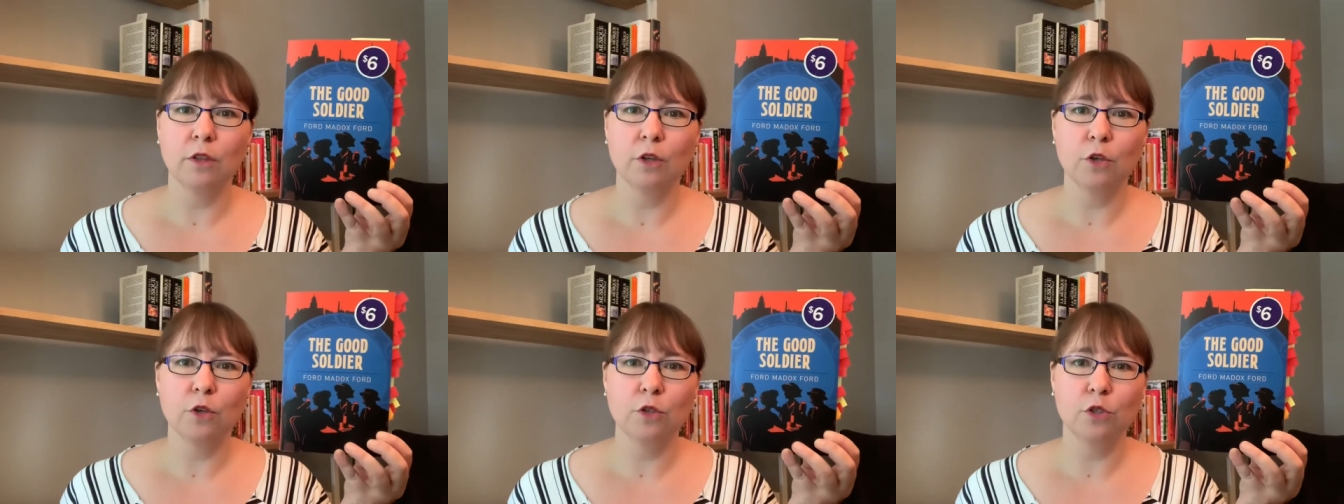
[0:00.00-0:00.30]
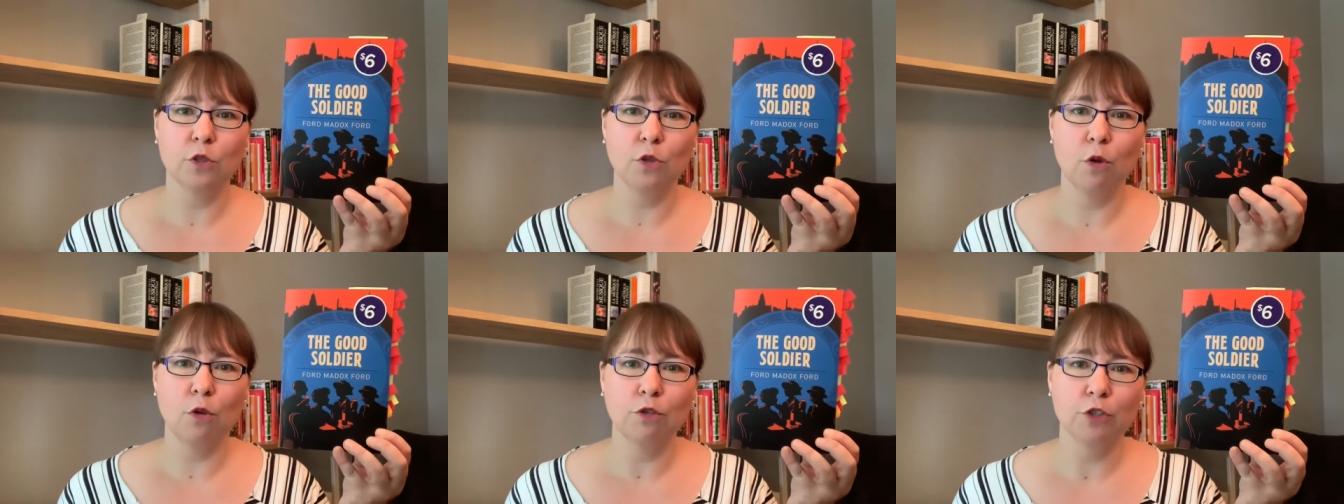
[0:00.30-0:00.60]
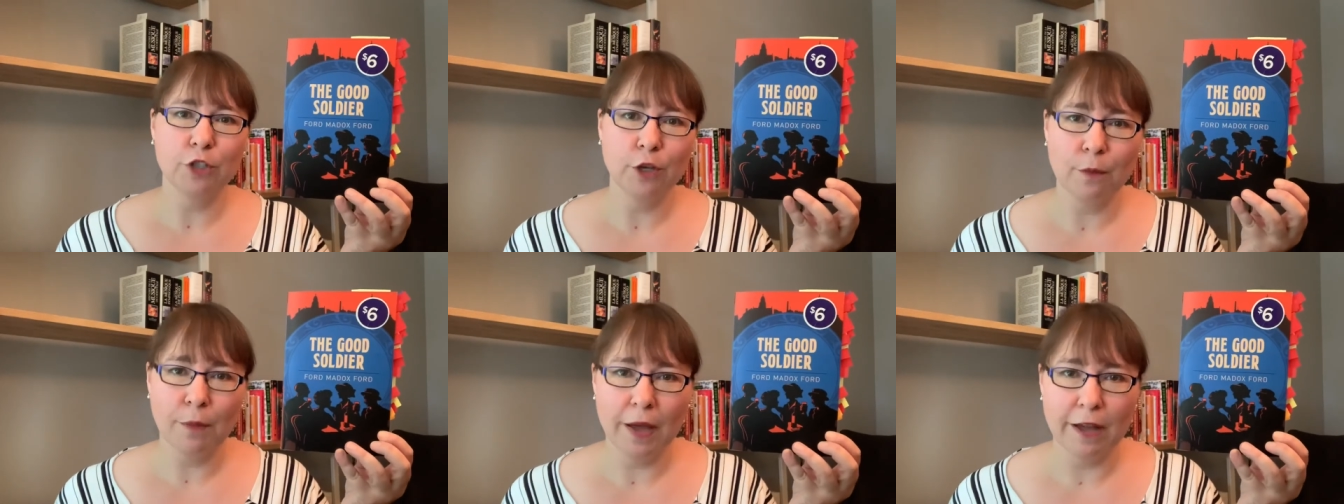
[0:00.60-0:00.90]
The Good
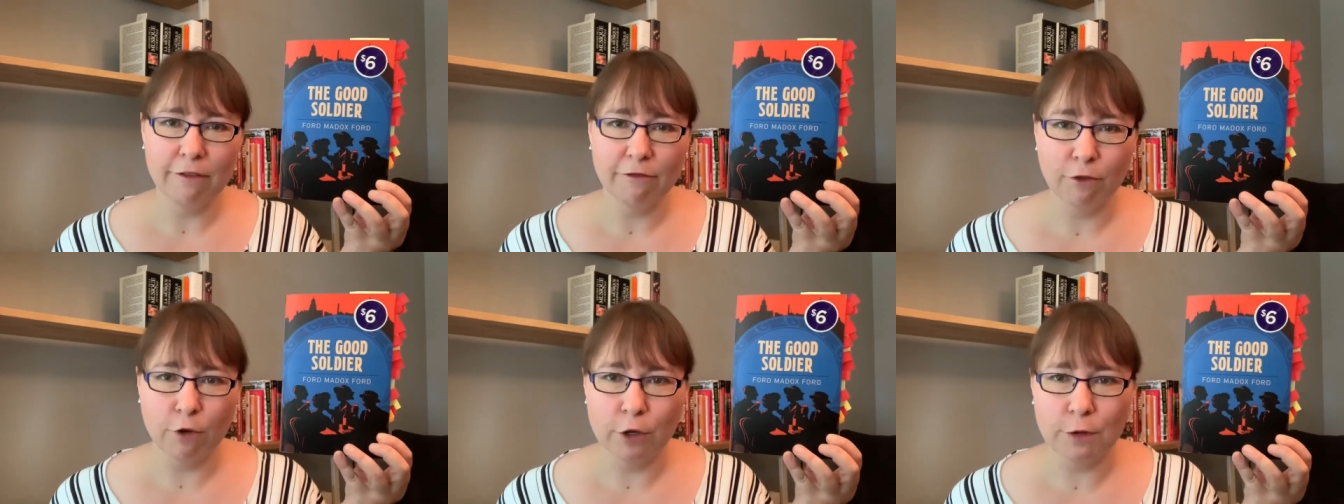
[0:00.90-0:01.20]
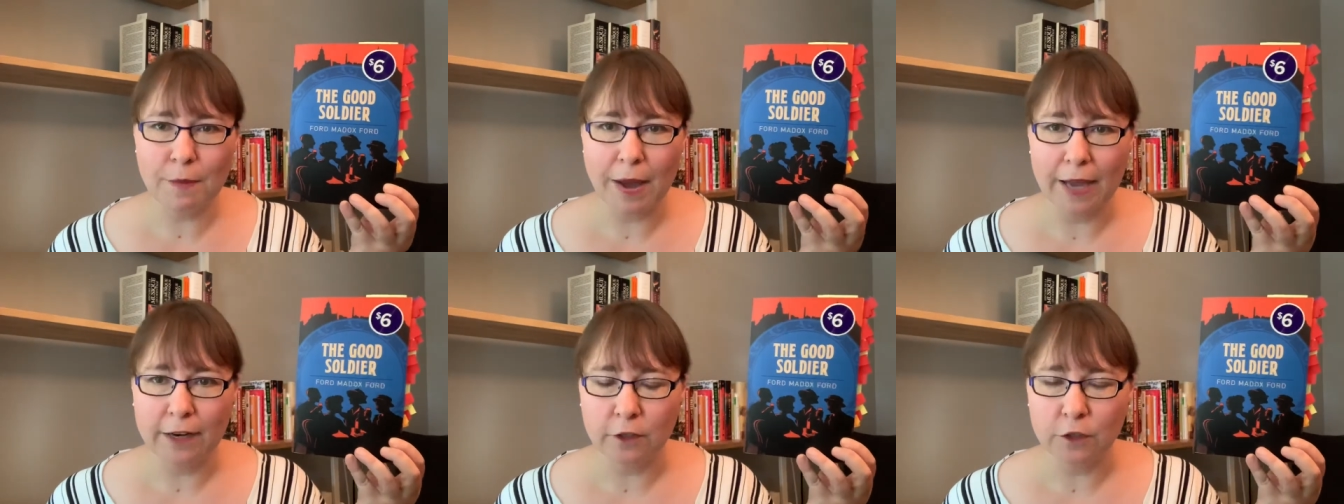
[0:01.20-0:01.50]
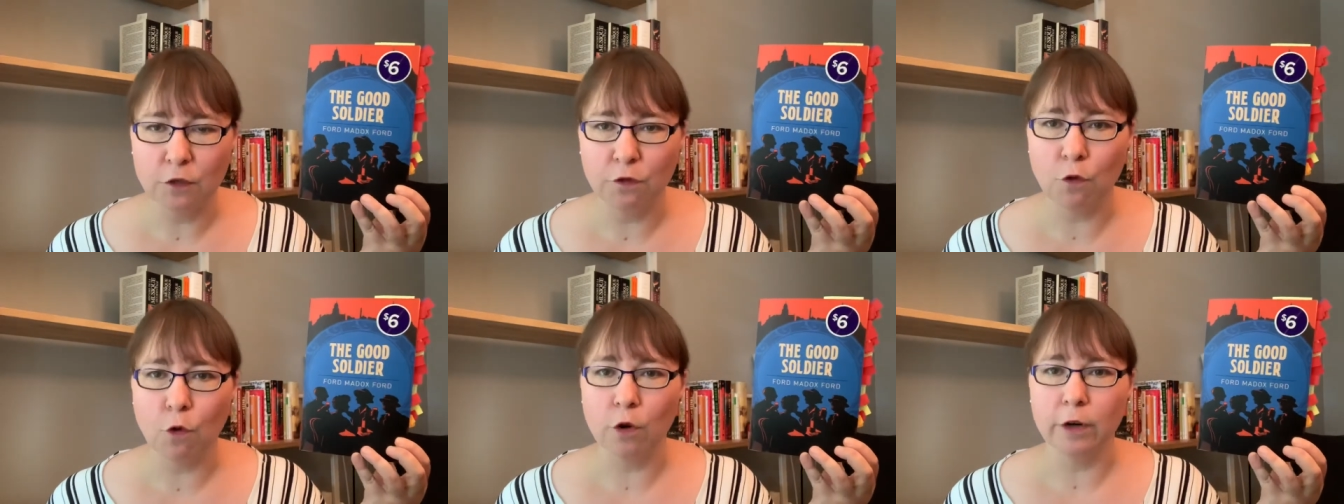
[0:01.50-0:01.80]
Soldier by Ford
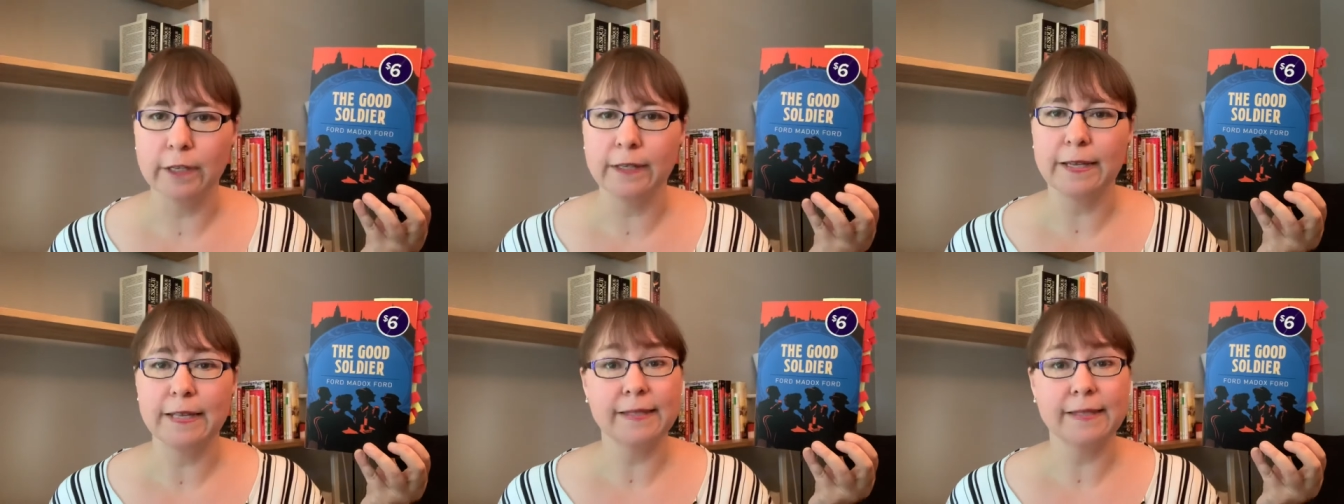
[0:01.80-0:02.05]
Madox Ford.